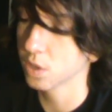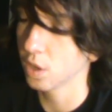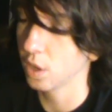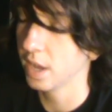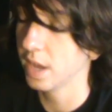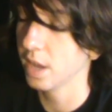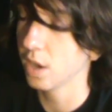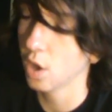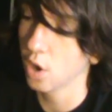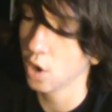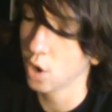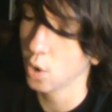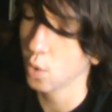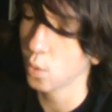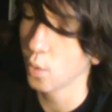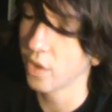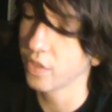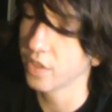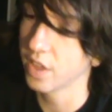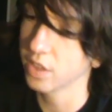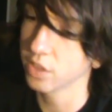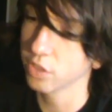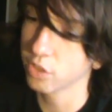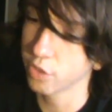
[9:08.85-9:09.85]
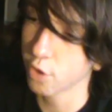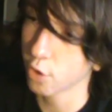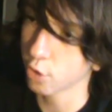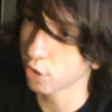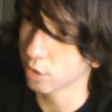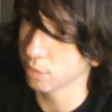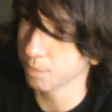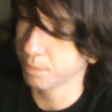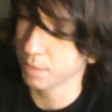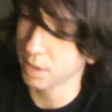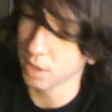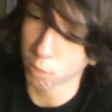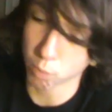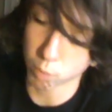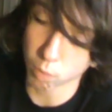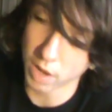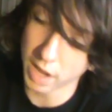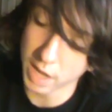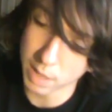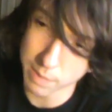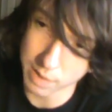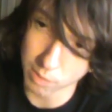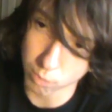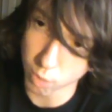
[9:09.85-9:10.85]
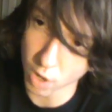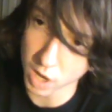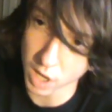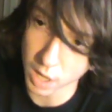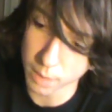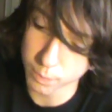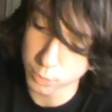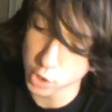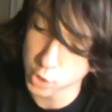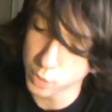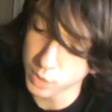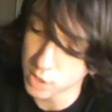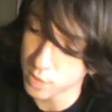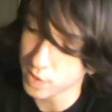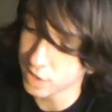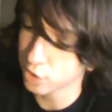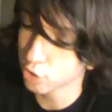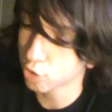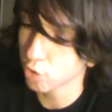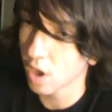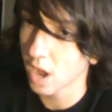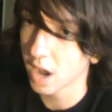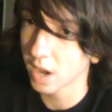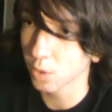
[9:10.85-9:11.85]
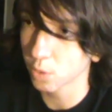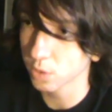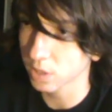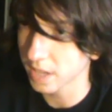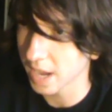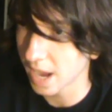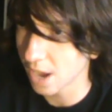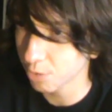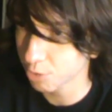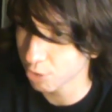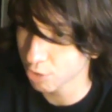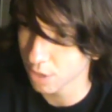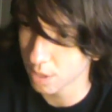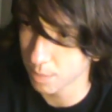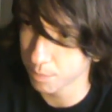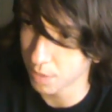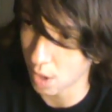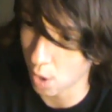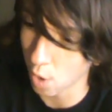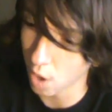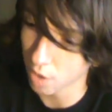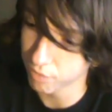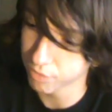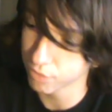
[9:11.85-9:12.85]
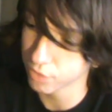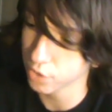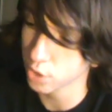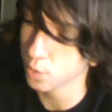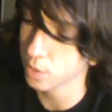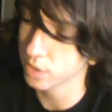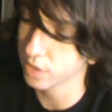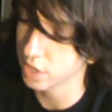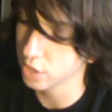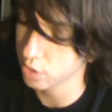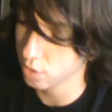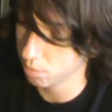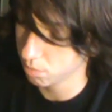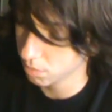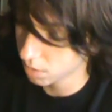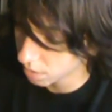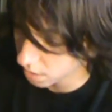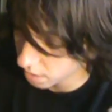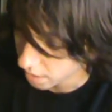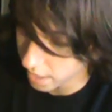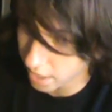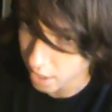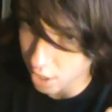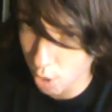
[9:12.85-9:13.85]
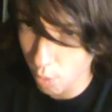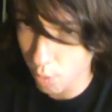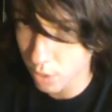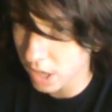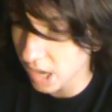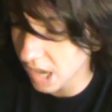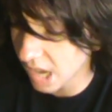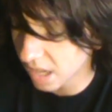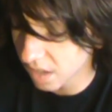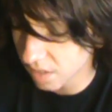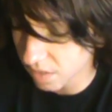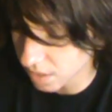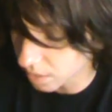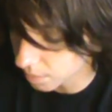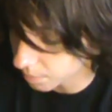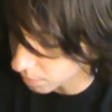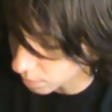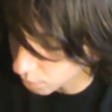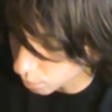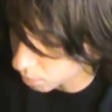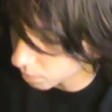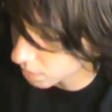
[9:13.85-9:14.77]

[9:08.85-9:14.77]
hit O, and then there can be an enemy running up to you, and you hit triangle to counter them off of you, and then you hit O again, and then you